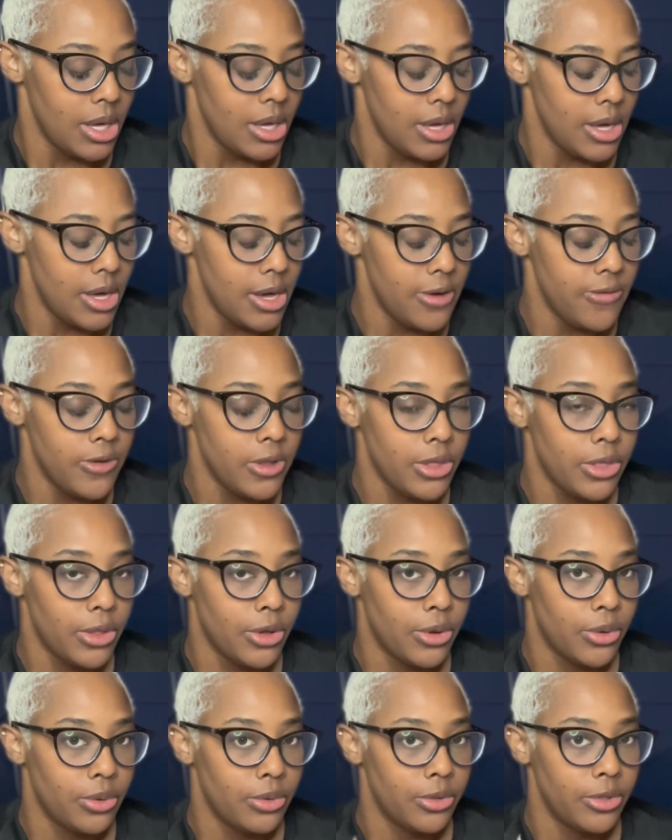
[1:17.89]
even
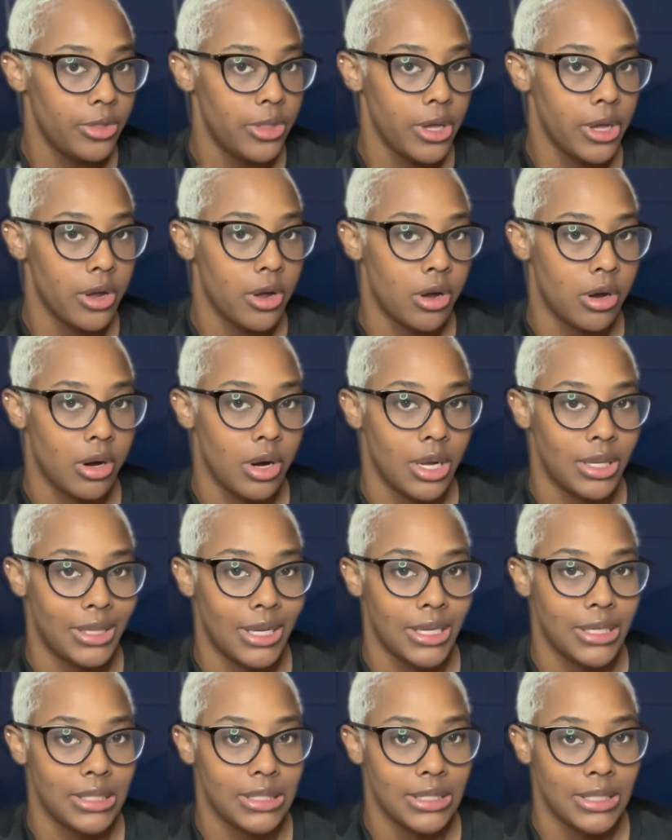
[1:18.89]
though there are a lot
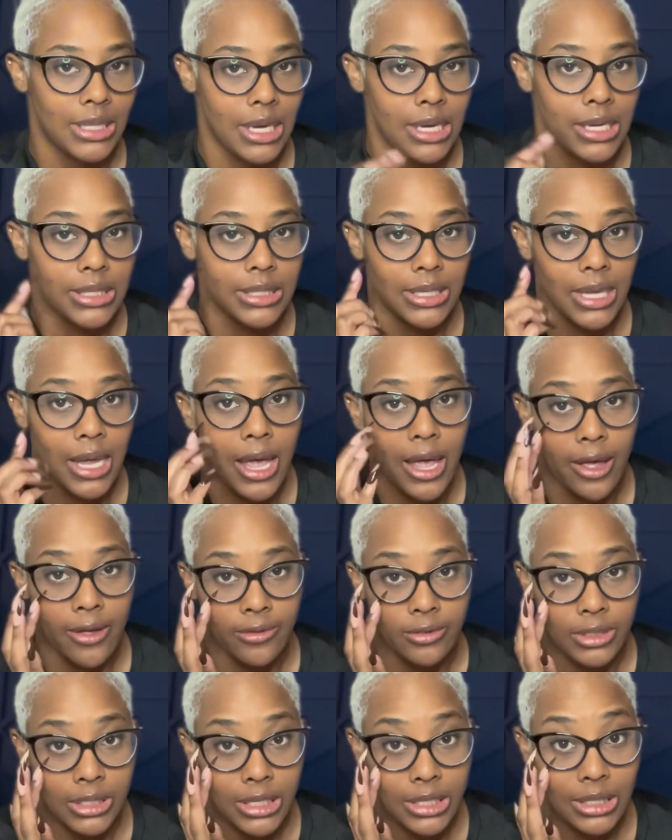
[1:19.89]
of states that have
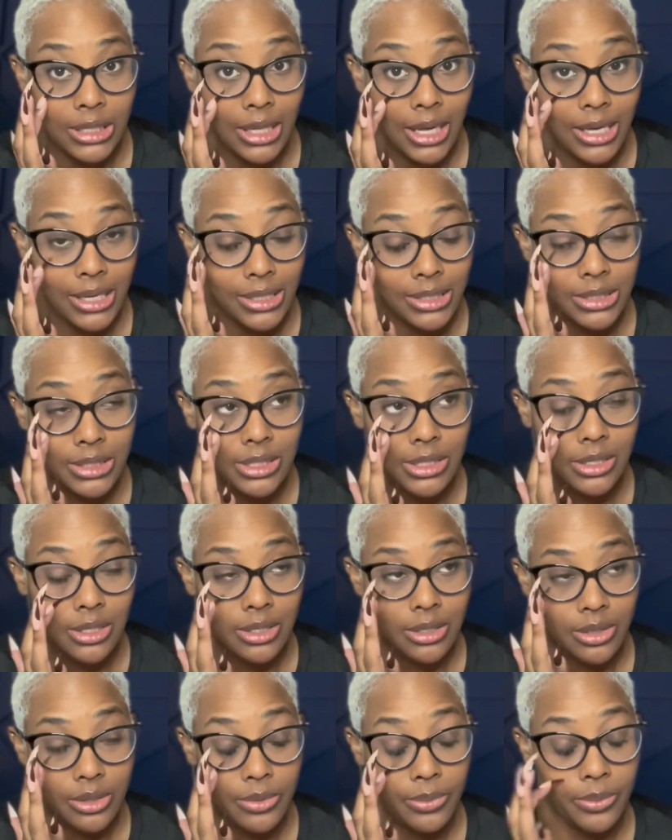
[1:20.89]
legalized
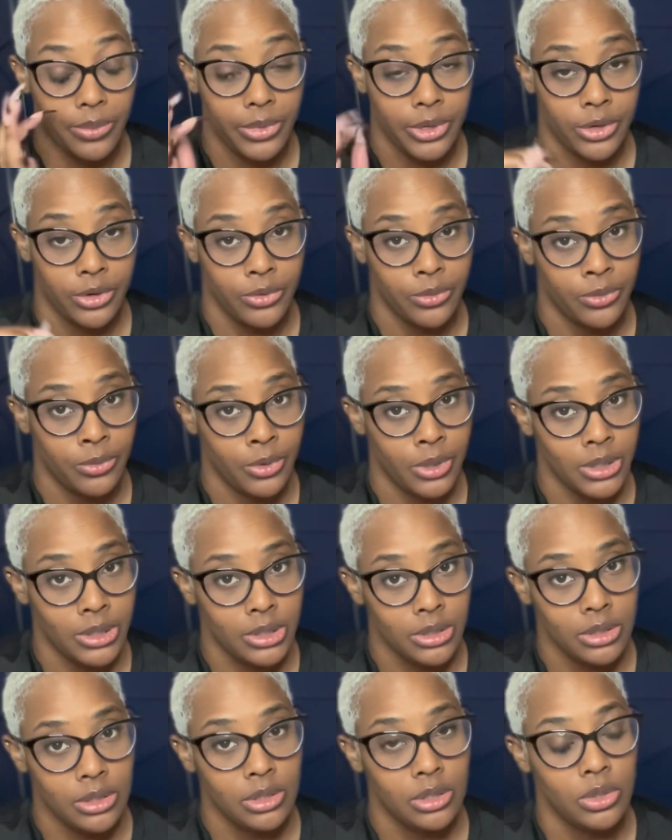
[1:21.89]

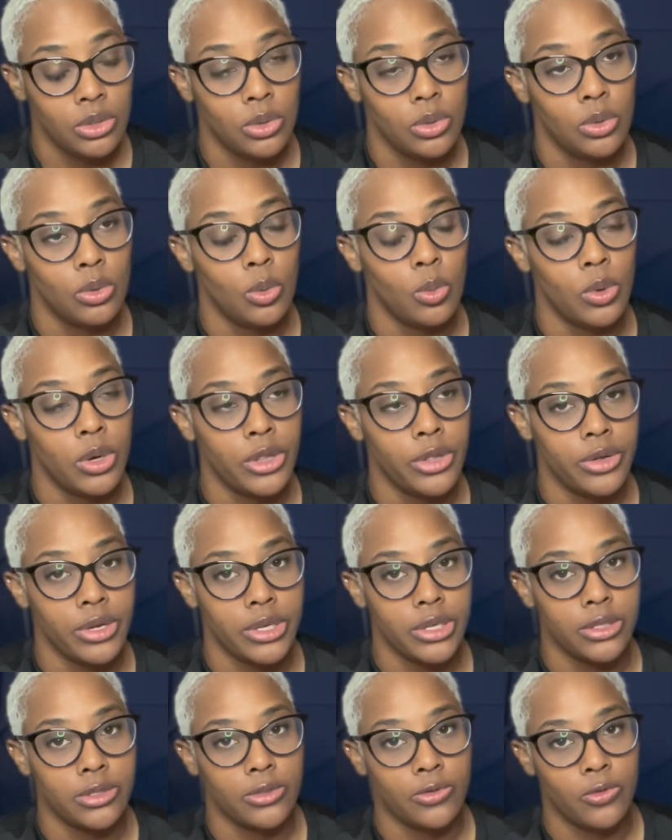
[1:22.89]
marijuana, whether
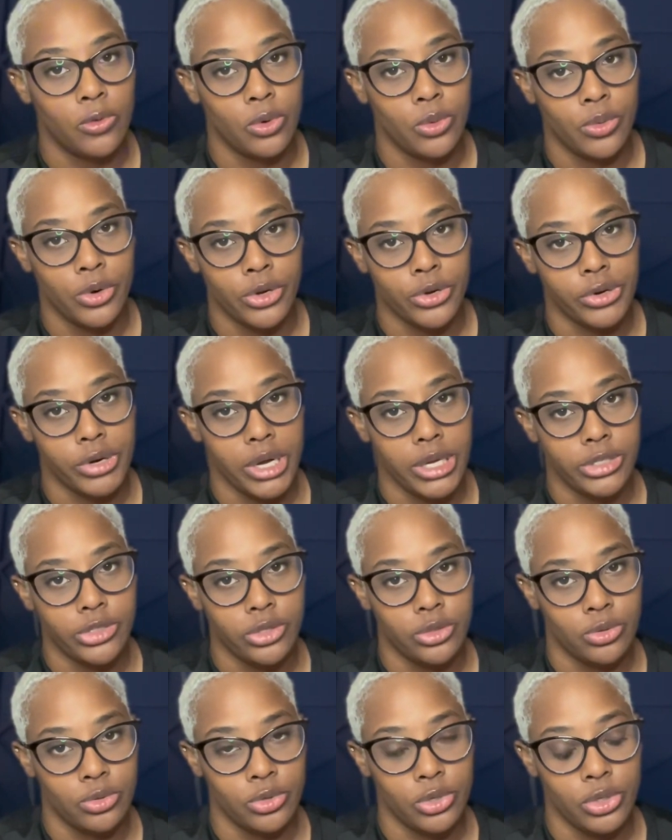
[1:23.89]
it's for
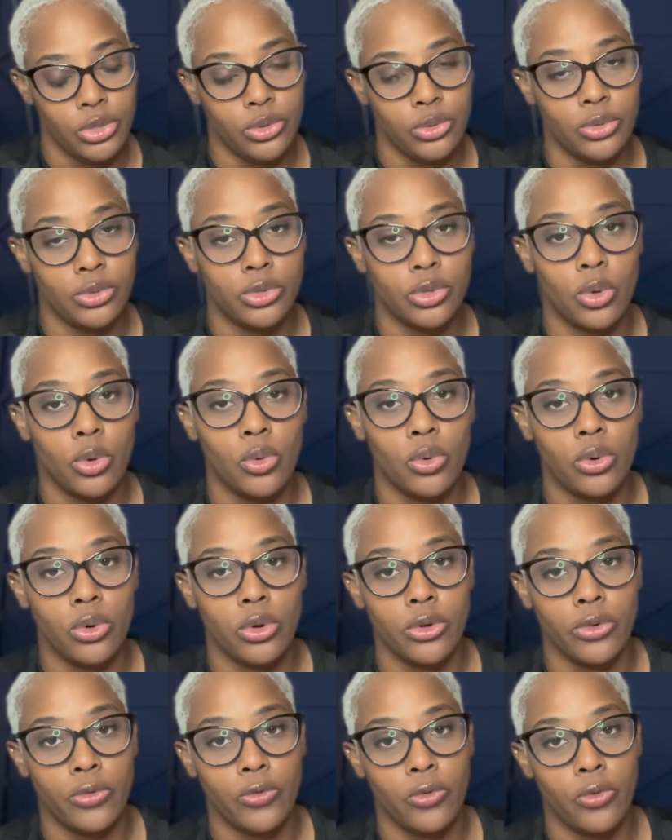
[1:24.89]
recreational use
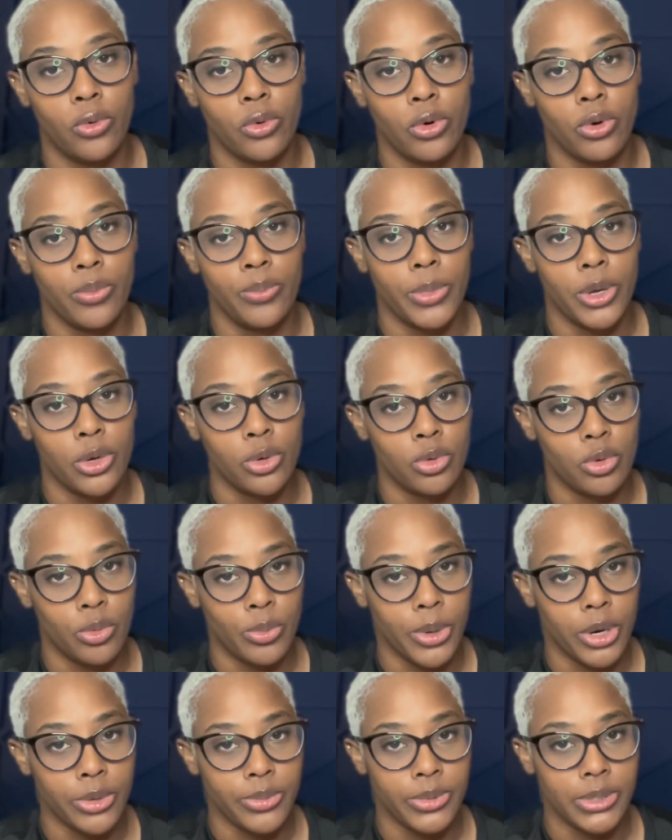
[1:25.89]
or for medical
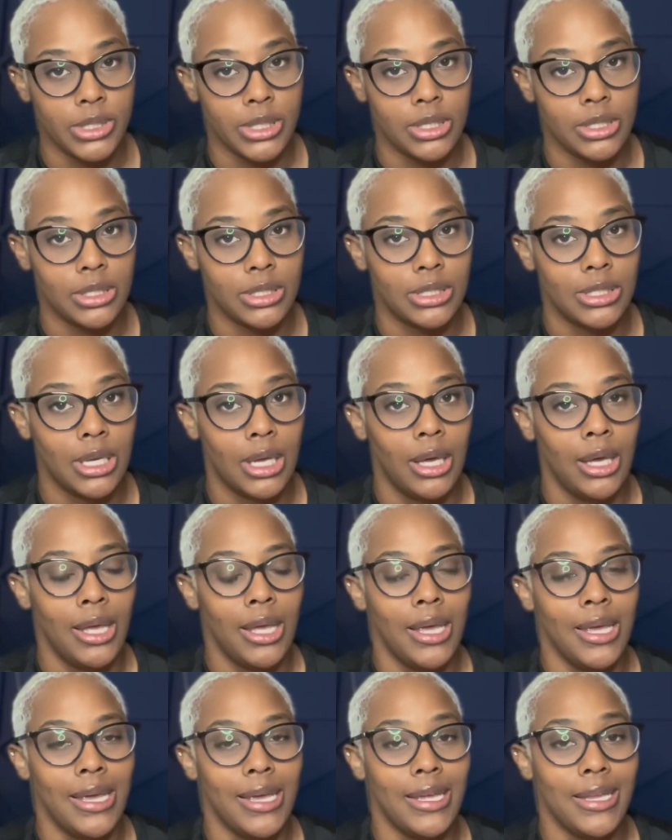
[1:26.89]
purposes,
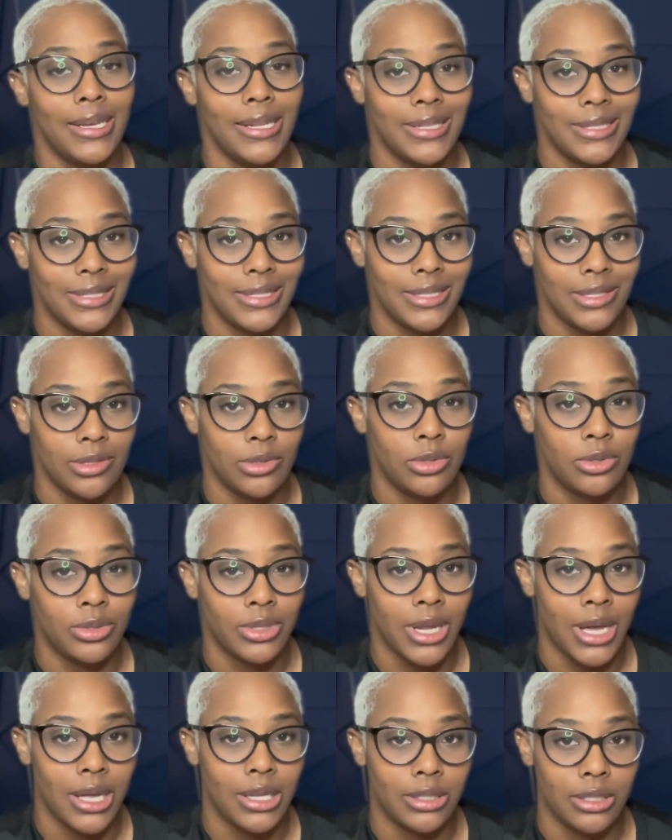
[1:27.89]
it is still
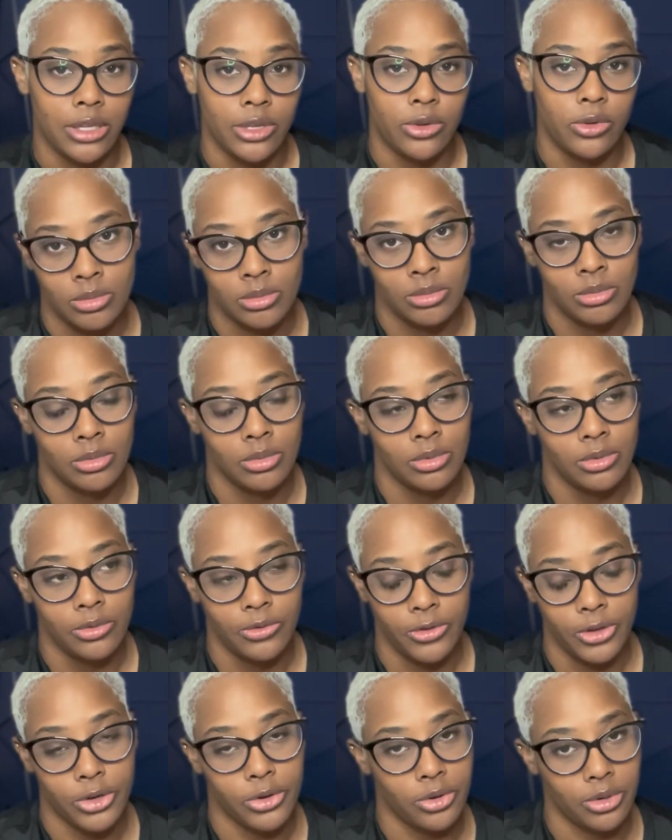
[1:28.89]
not legal
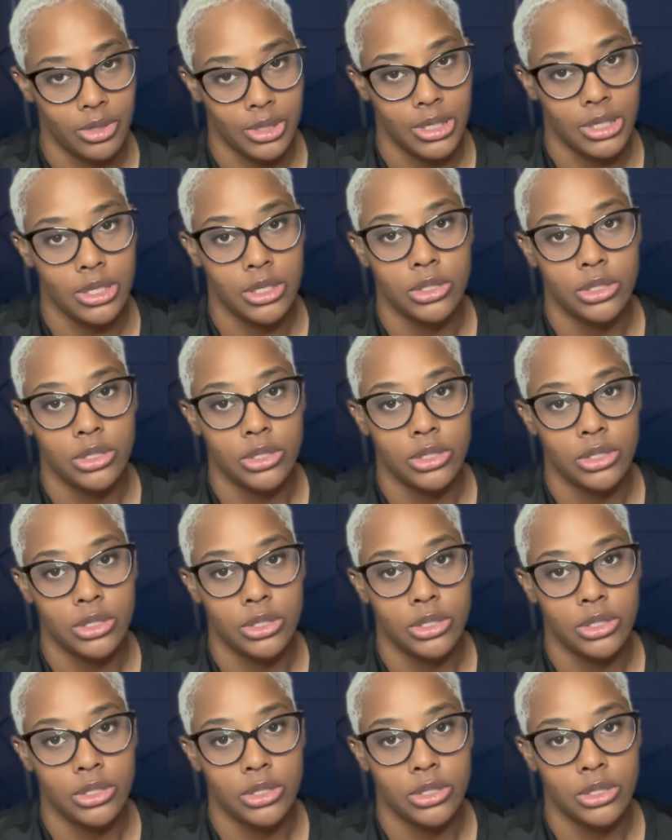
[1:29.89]
federally.